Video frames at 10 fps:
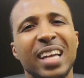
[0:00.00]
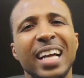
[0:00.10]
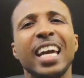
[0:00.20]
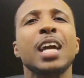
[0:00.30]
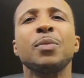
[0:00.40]

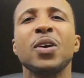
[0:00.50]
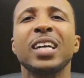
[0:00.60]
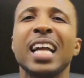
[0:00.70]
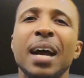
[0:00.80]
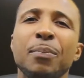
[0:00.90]
I came on
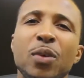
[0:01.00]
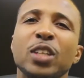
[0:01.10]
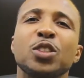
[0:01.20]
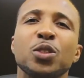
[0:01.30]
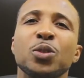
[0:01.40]
and I
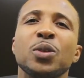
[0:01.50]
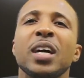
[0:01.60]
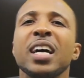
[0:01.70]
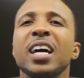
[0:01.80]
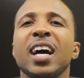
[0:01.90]
brought you
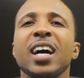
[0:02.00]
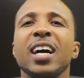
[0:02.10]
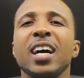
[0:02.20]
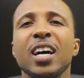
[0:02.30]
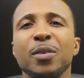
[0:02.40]

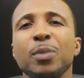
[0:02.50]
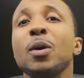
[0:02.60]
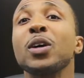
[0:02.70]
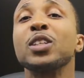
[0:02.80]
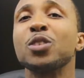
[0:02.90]
a
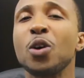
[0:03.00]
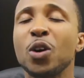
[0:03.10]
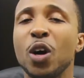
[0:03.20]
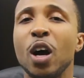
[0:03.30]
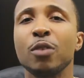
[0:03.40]
remote
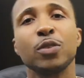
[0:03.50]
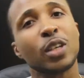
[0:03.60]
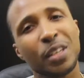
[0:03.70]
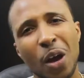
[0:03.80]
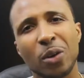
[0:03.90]
control car
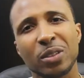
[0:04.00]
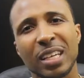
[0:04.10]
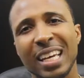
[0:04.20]
for adults.